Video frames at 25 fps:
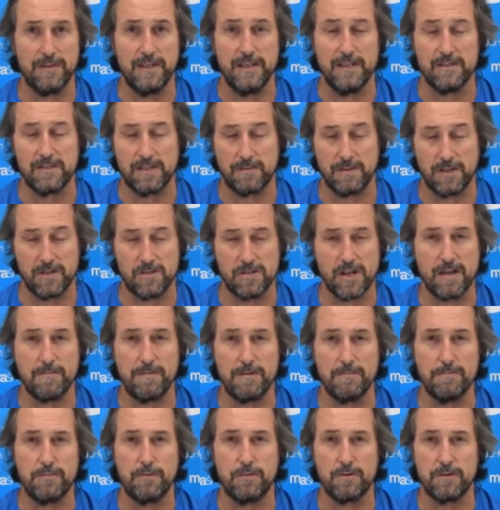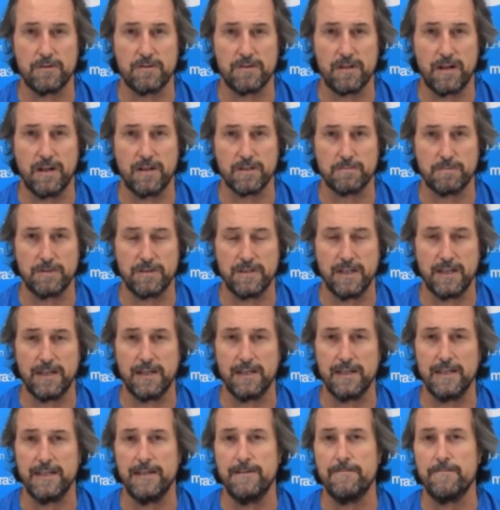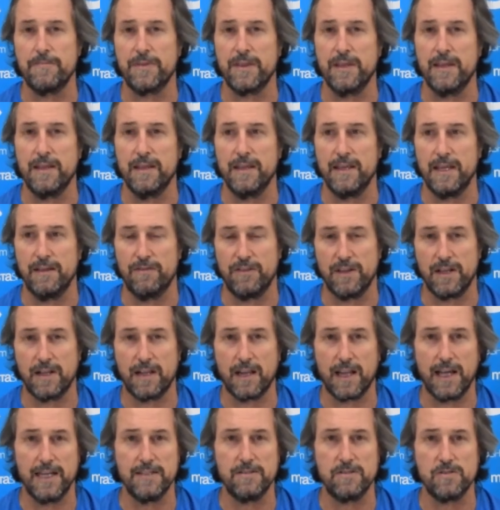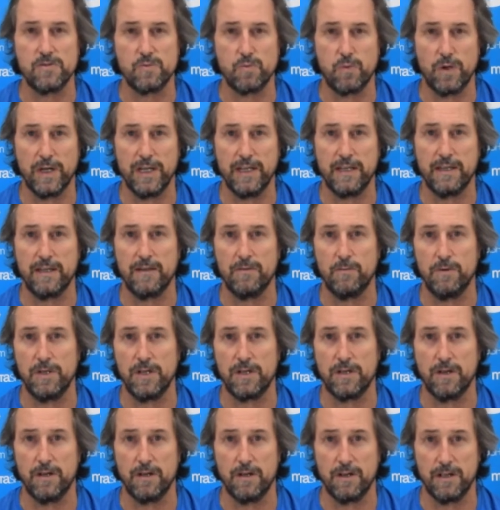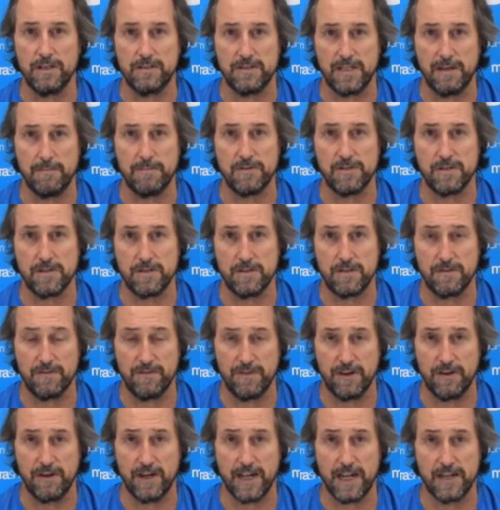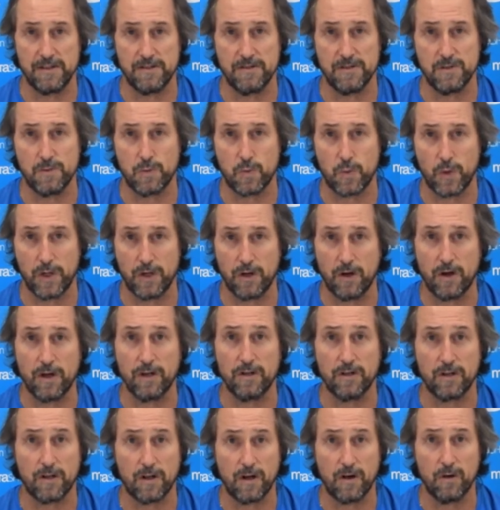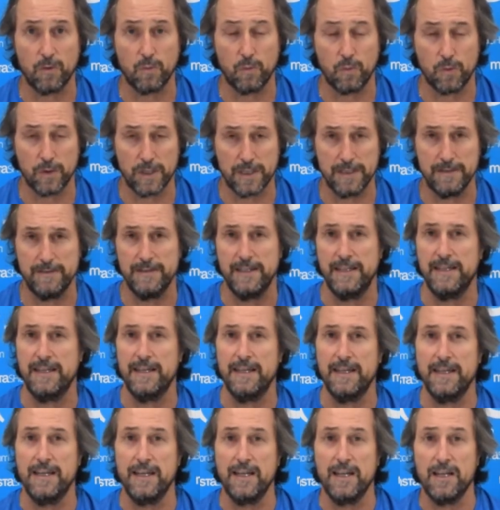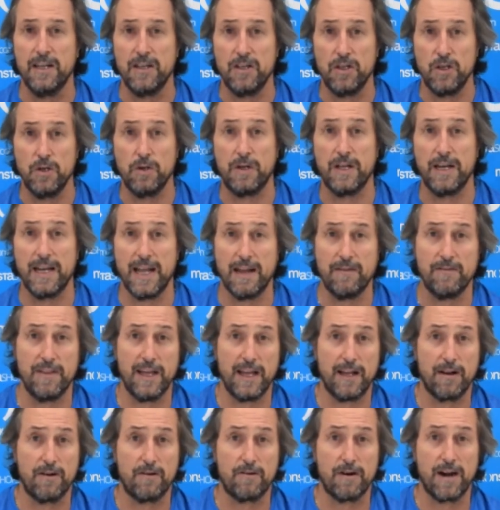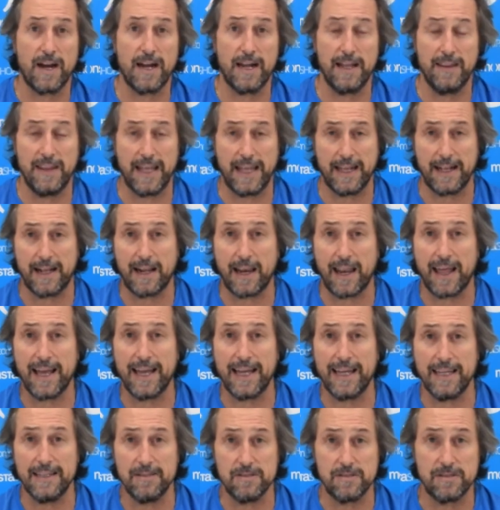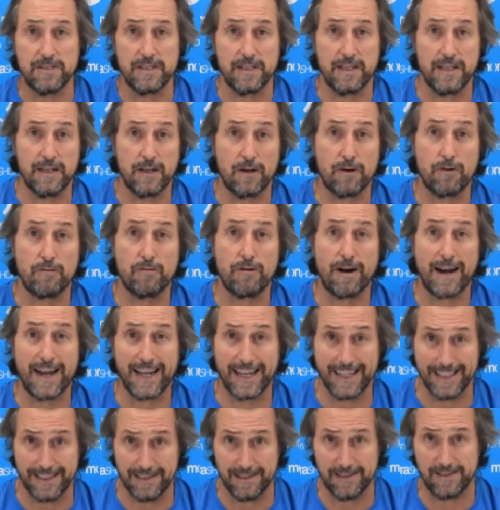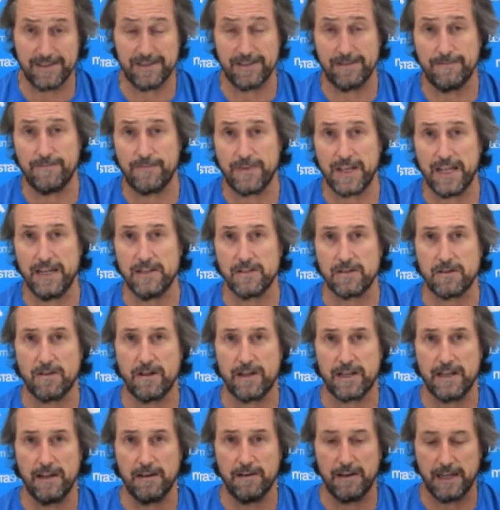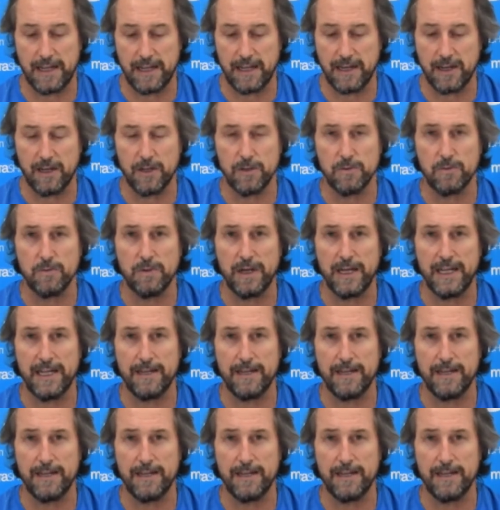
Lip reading: some of the cheap imported tiles particularly, if the glaze is weak, when you've got temperature variations between hot and cold water, you can have that glaze craze, and it's like a little